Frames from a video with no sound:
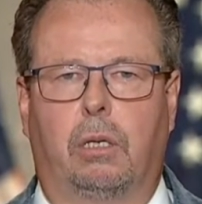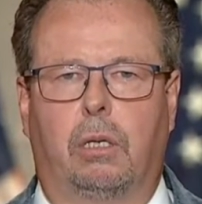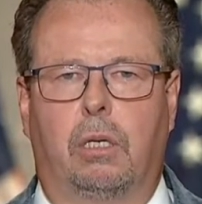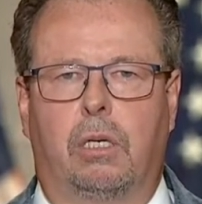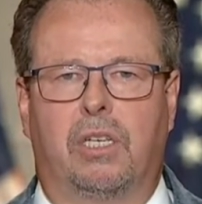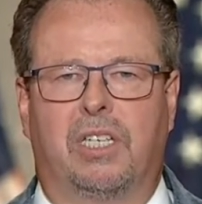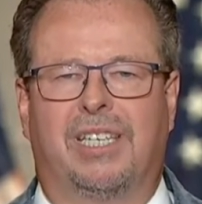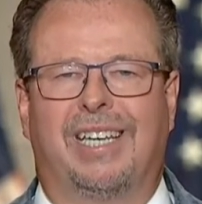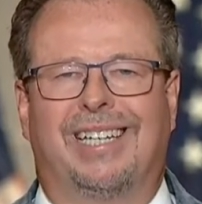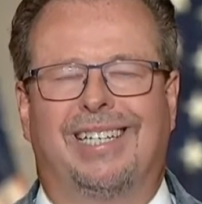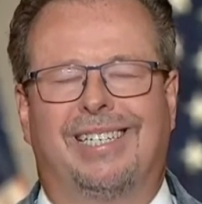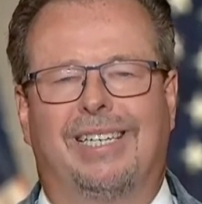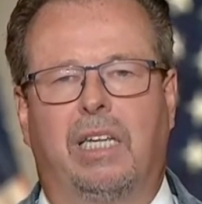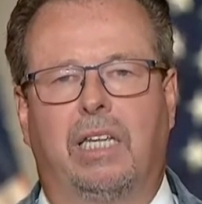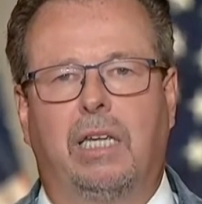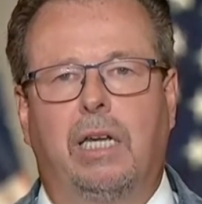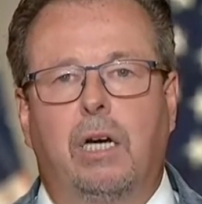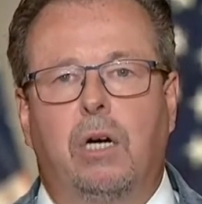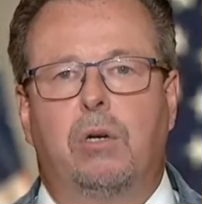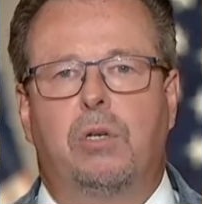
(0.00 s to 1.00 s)
Six
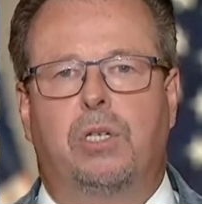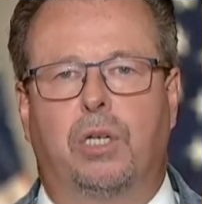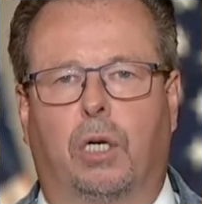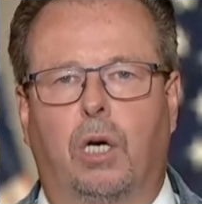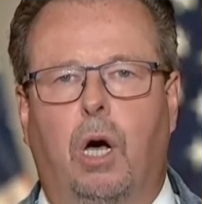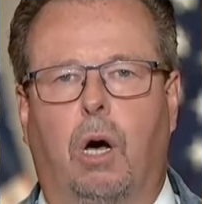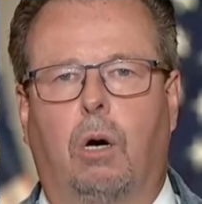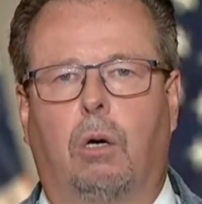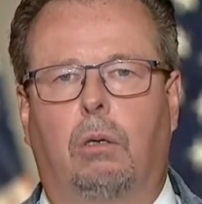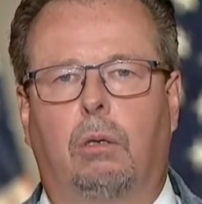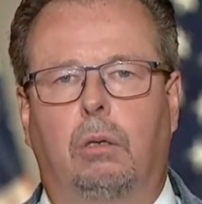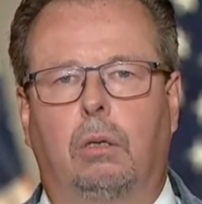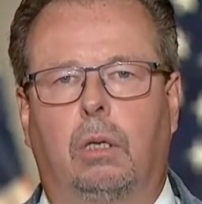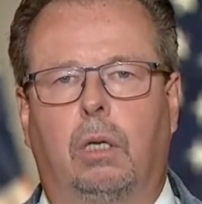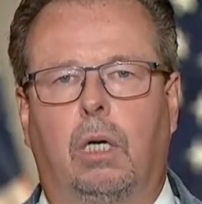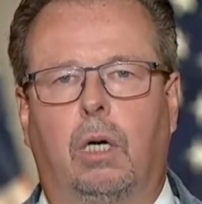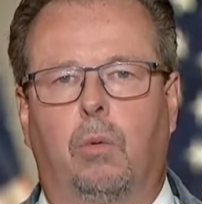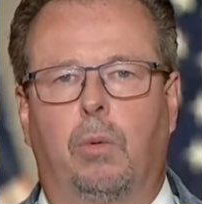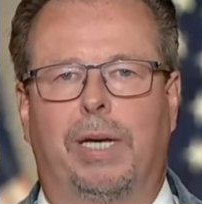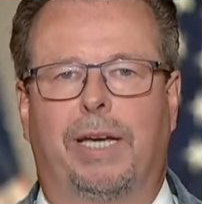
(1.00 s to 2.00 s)
years ago,
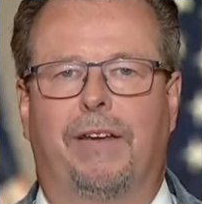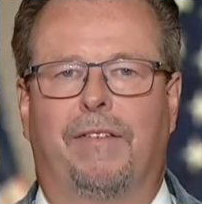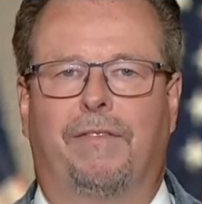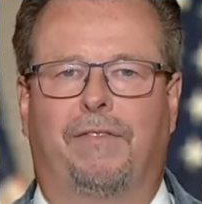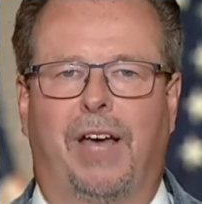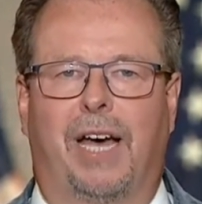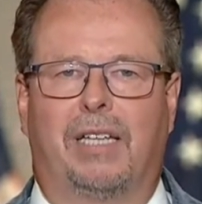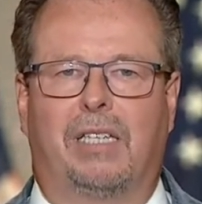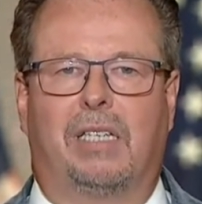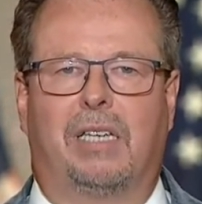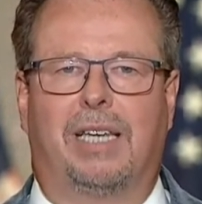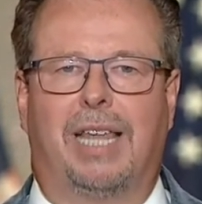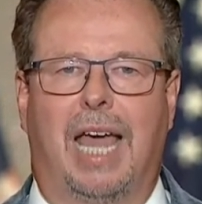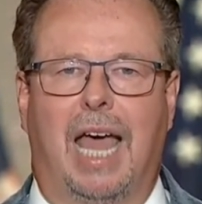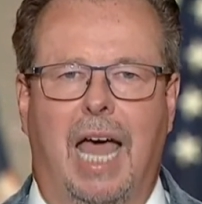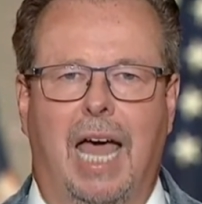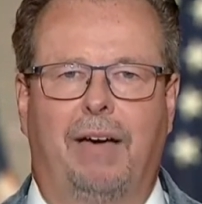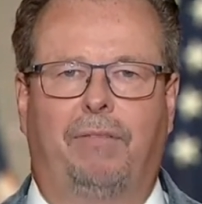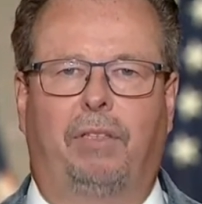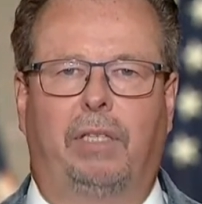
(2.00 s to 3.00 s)
we invested
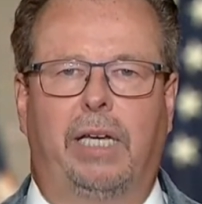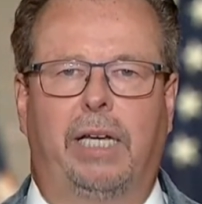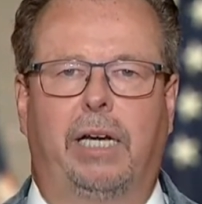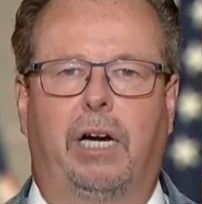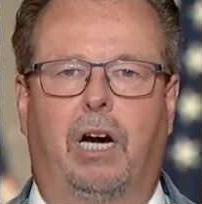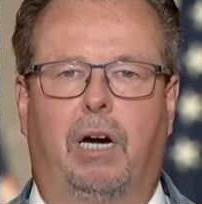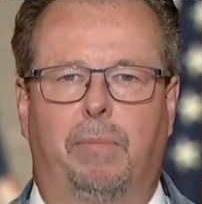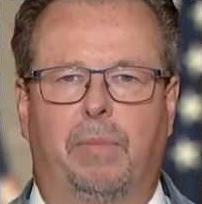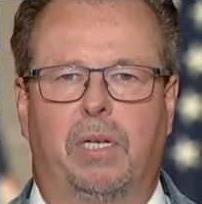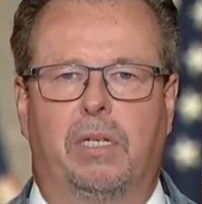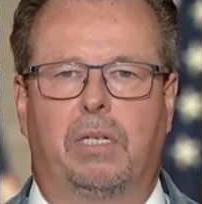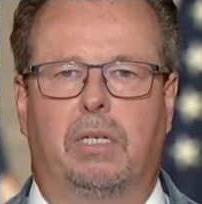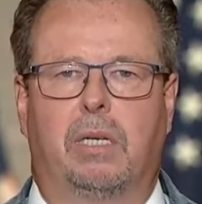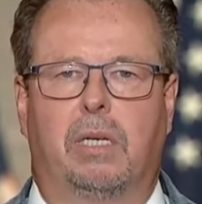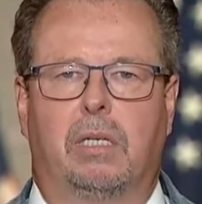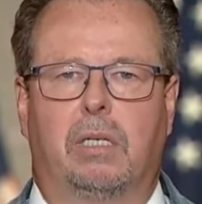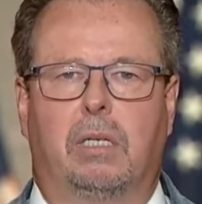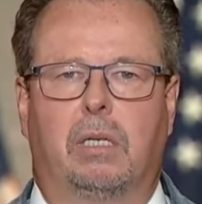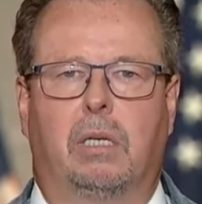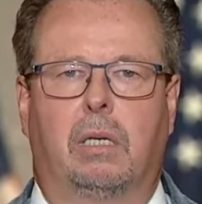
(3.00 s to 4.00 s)
heavily in our
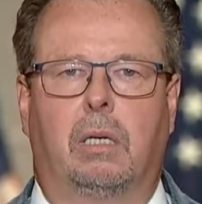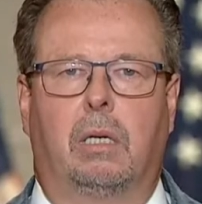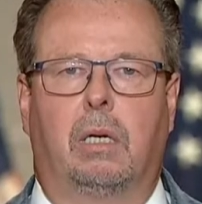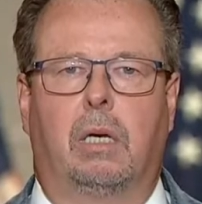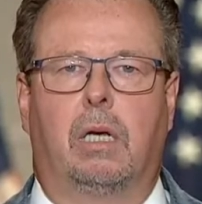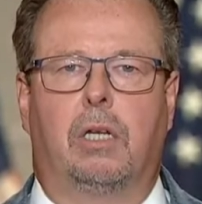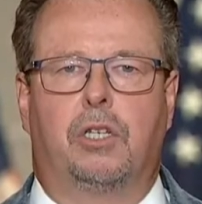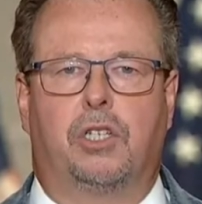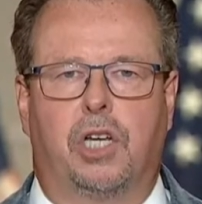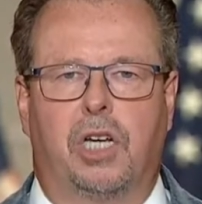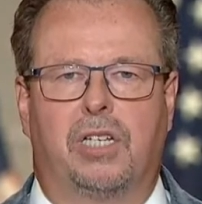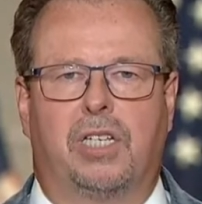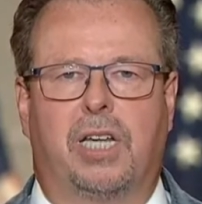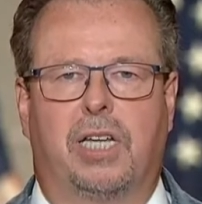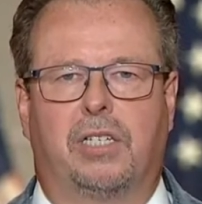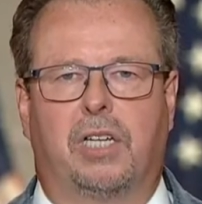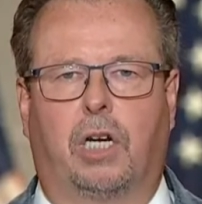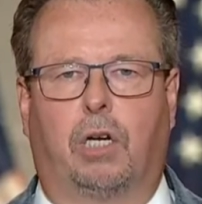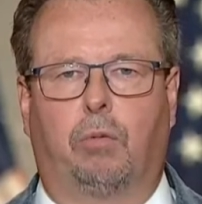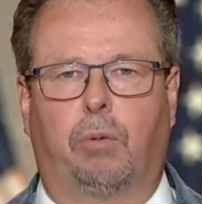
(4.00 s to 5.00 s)
business, just
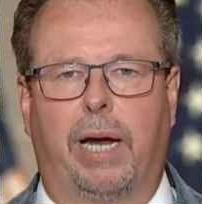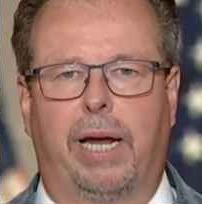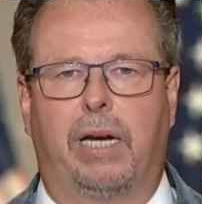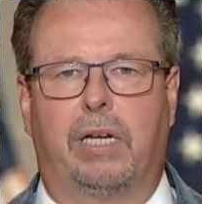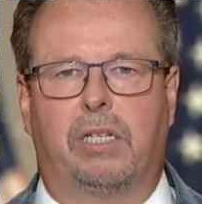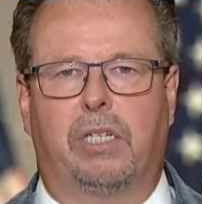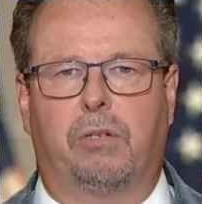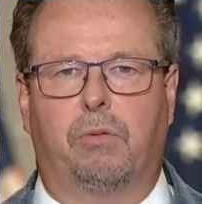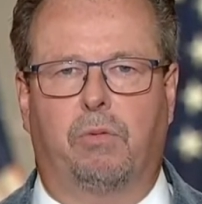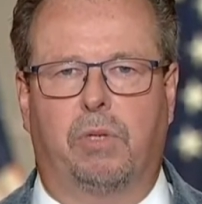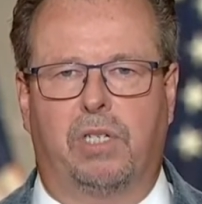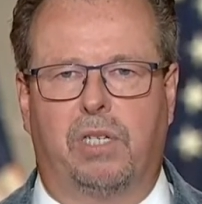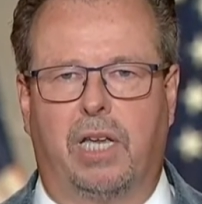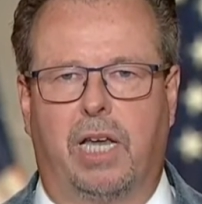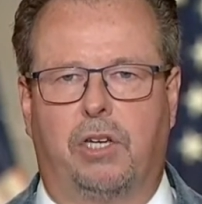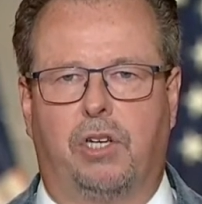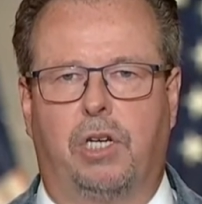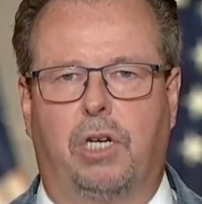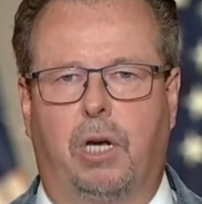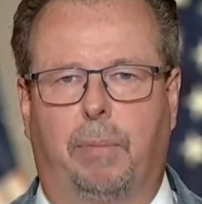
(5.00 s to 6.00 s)
as a great
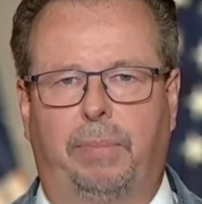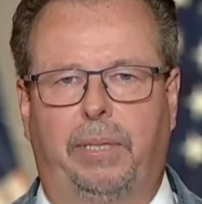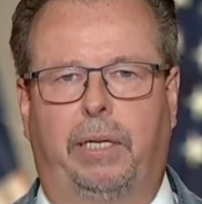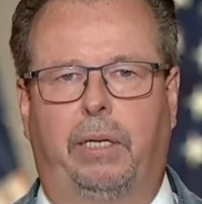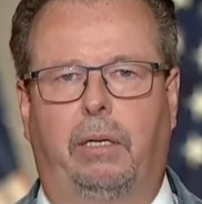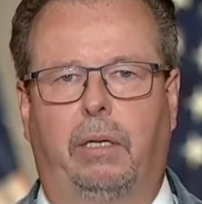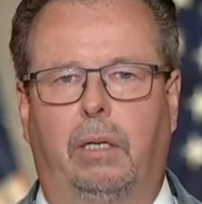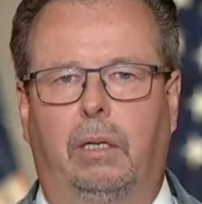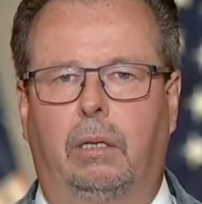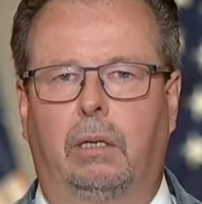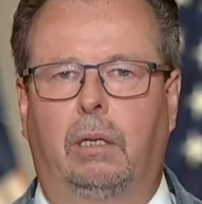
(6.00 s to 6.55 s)
recession appeared.